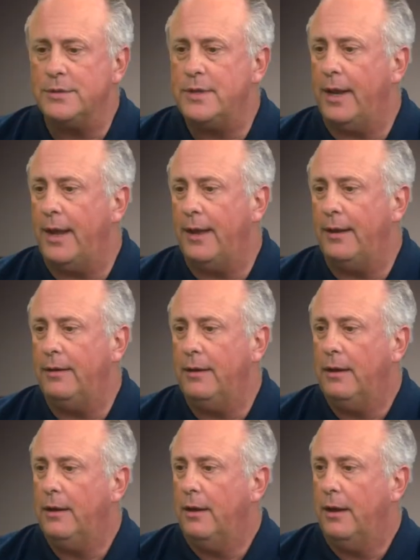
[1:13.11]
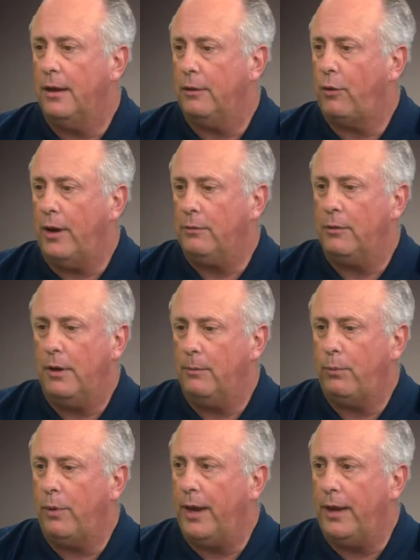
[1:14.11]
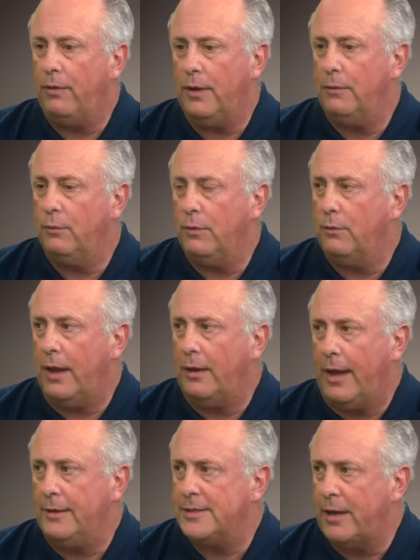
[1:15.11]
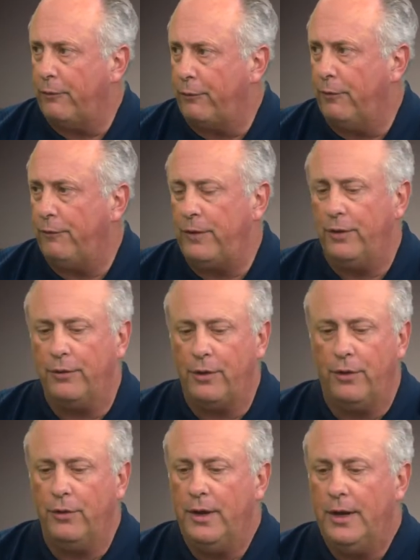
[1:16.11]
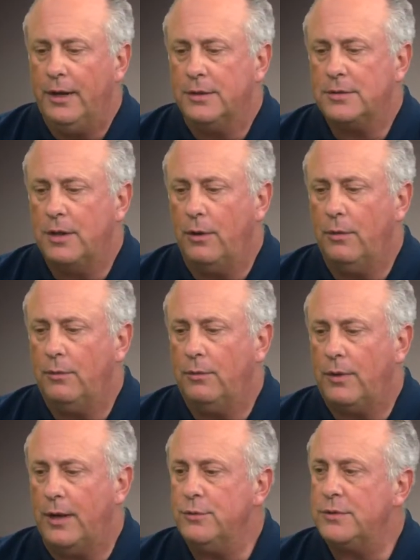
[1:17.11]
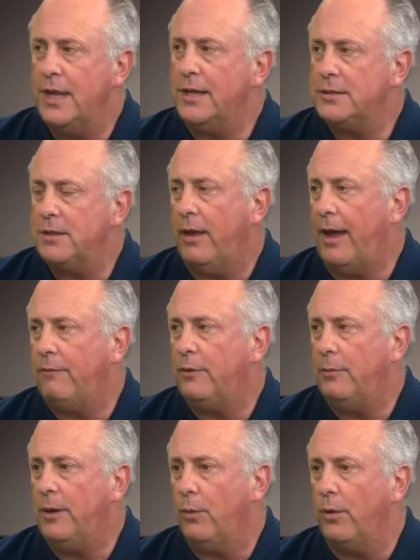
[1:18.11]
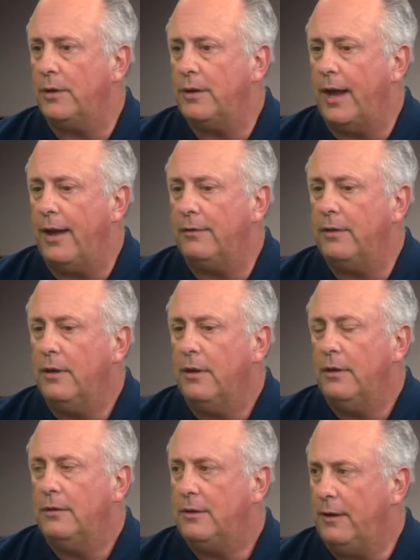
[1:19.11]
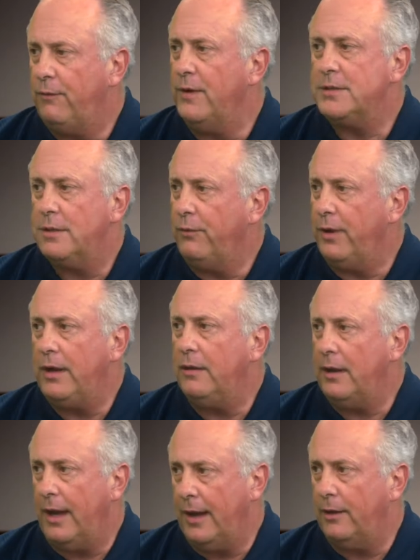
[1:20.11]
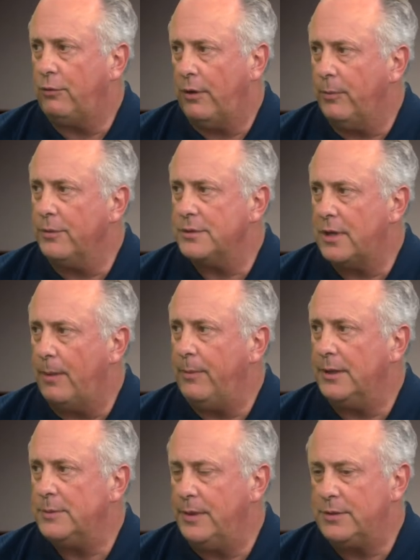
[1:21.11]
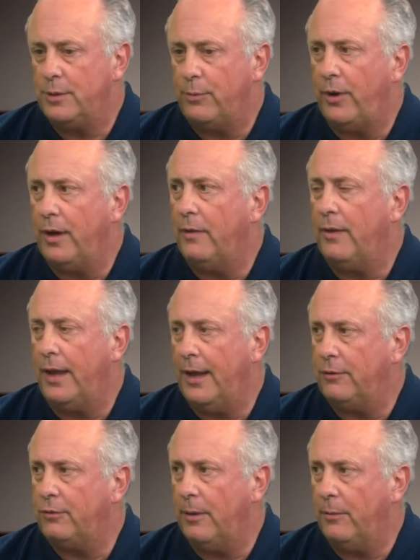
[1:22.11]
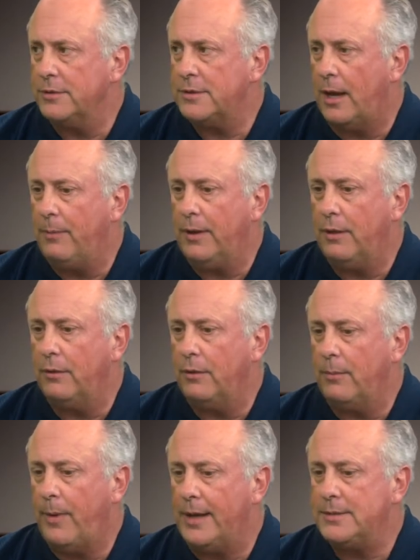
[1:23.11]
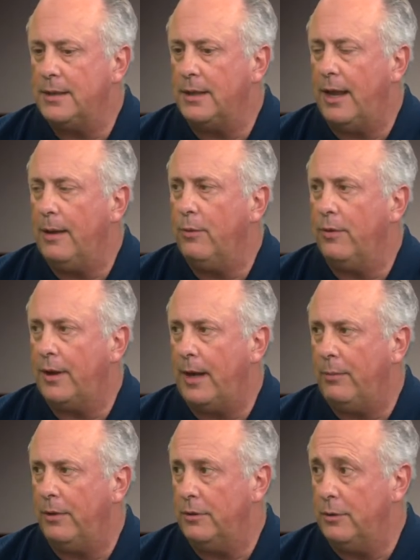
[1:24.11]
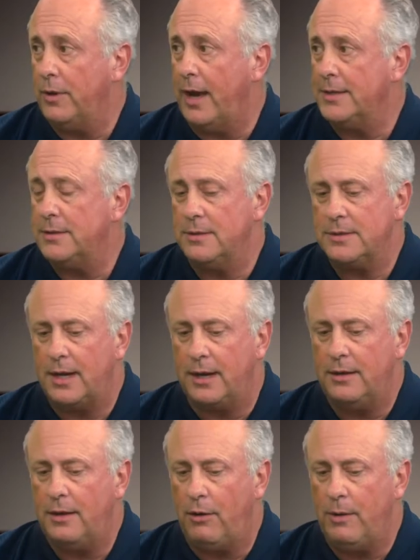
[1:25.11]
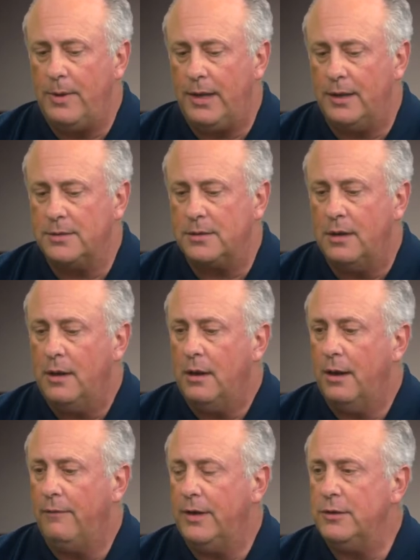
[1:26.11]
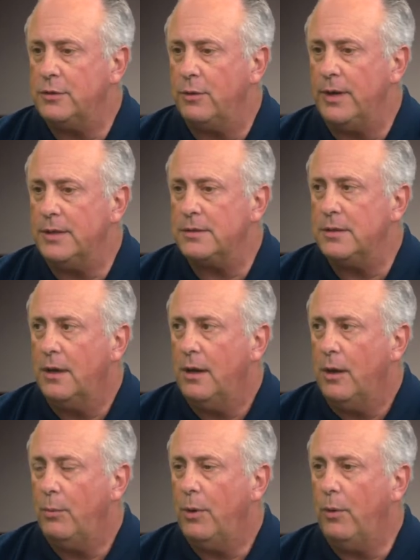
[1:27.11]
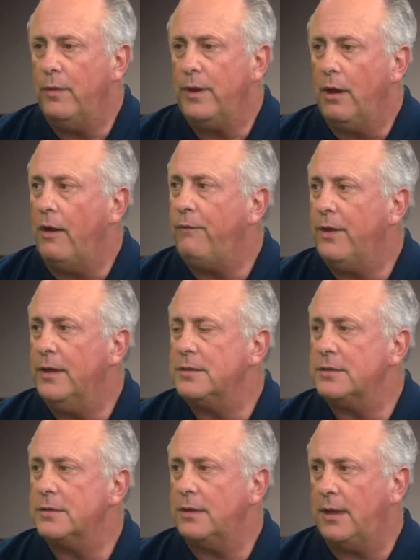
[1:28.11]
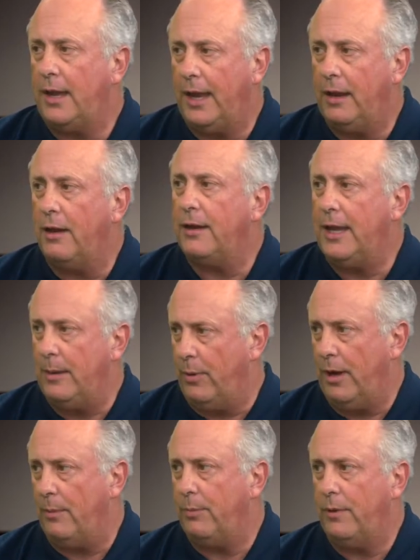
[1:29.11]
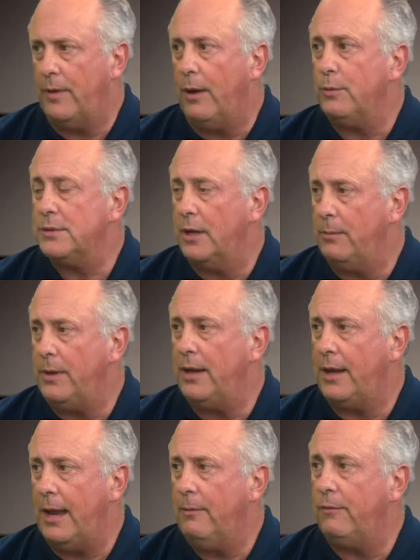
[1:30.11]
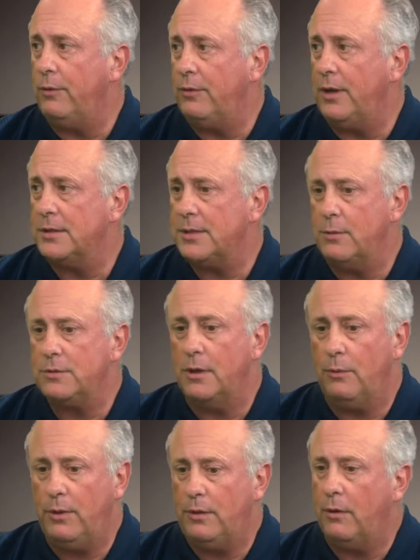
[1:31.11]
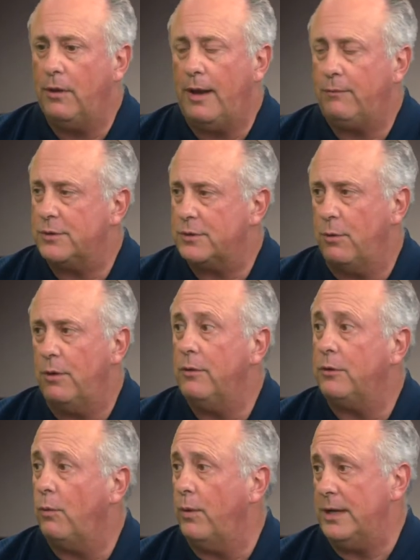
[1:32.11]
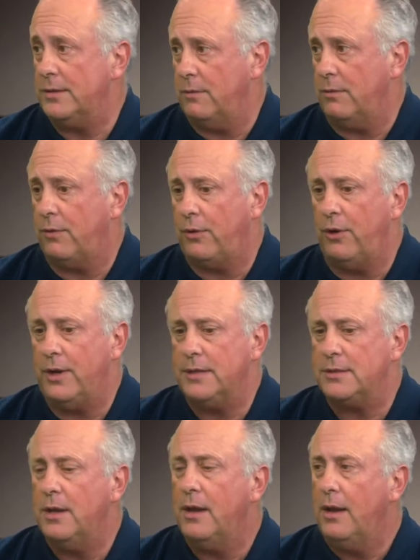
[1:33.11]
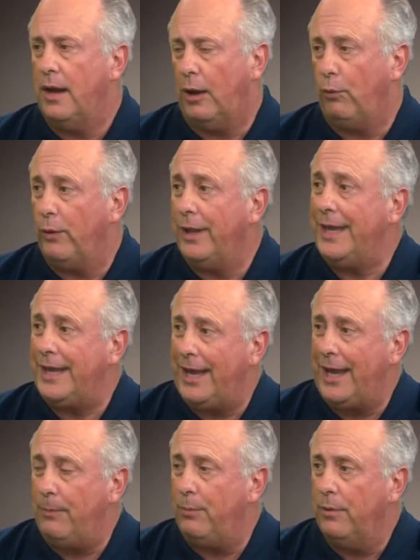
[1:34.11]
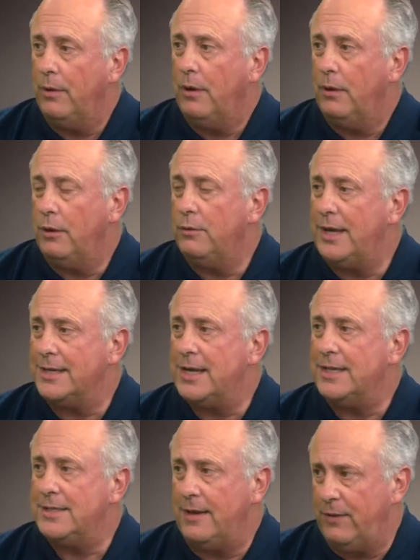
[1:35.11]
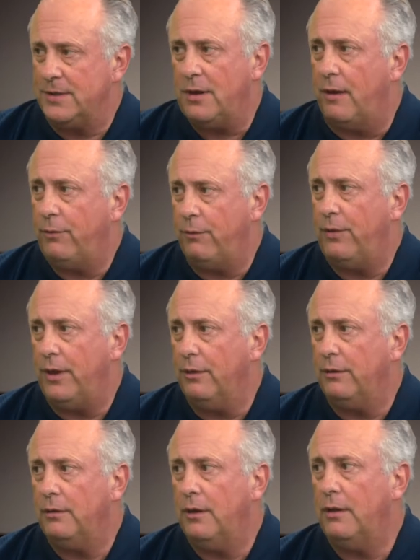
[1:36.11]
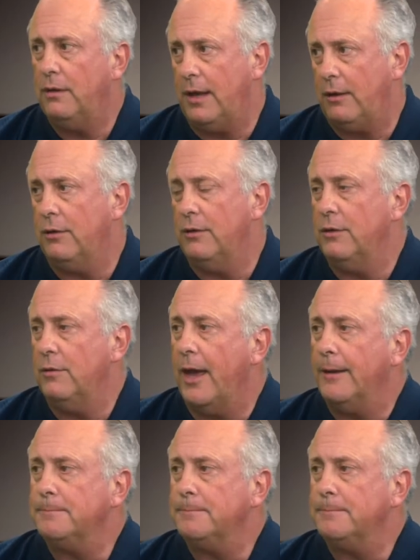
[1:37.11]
They had a great play, then had to settle for a field goal. So those things still have to be worked out. Defensively, they had trouble stopping Spencer Brown. They had trouble stopping the passing game with a couple of new guys in the secondary because of injuries. But when the offense cannot keep up, and that was going to be a game if UTSA was going to win, they're going to have to score in the 20s or the 30s and really keep UTSA's defense off the field. And they couldn't do that.